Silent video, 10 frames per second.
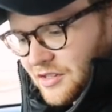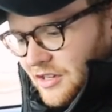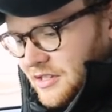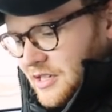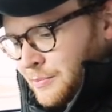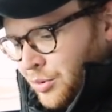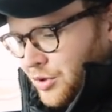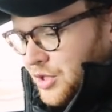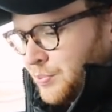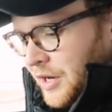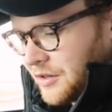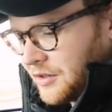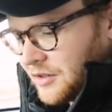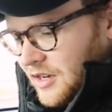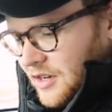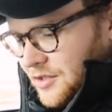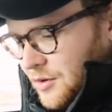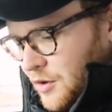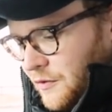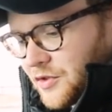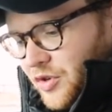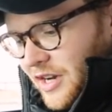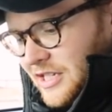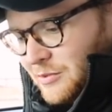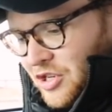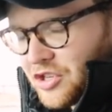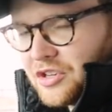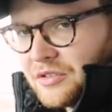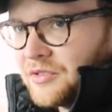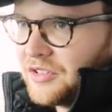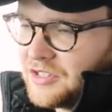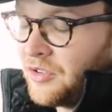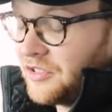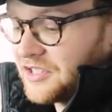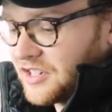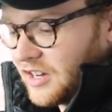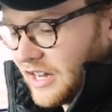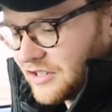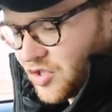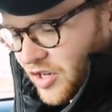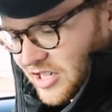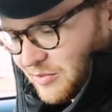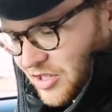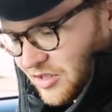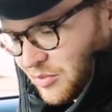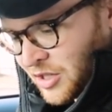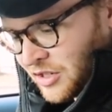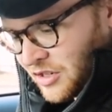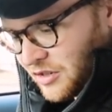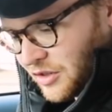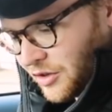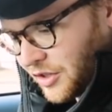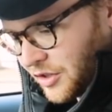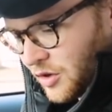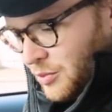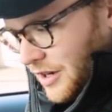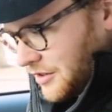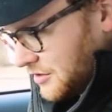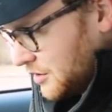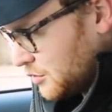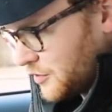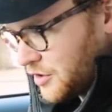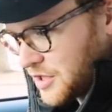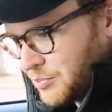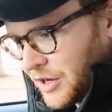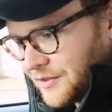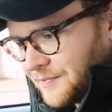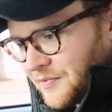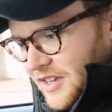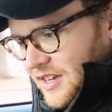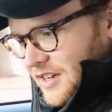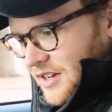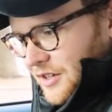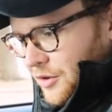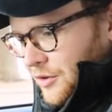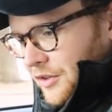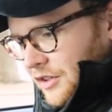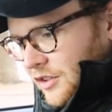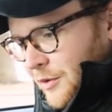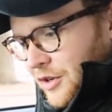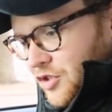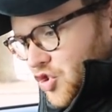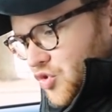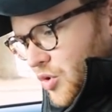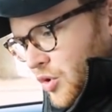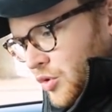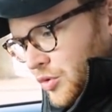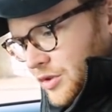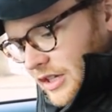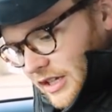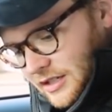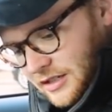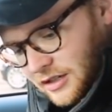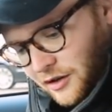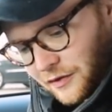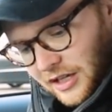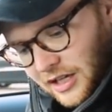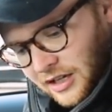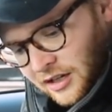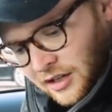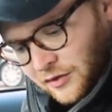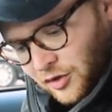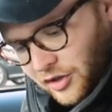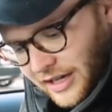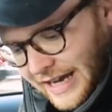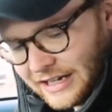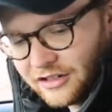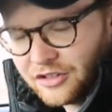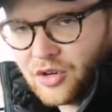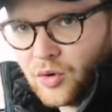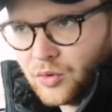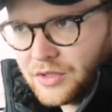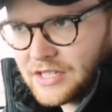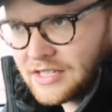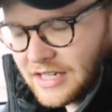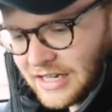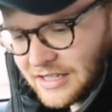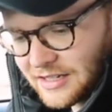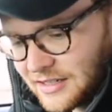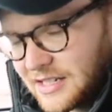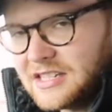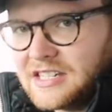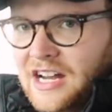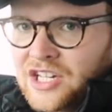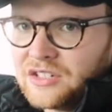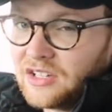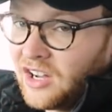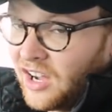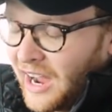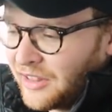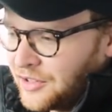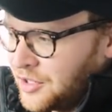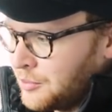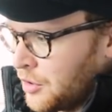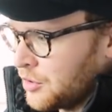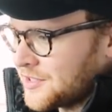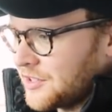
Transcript: So there's this push button sort of transmission. Not this car has a transmission, but you know, you got the go button and the reverse button. You got all the climate control stuff here. You've got your heated and cooled seats because this is actually the Highlander model.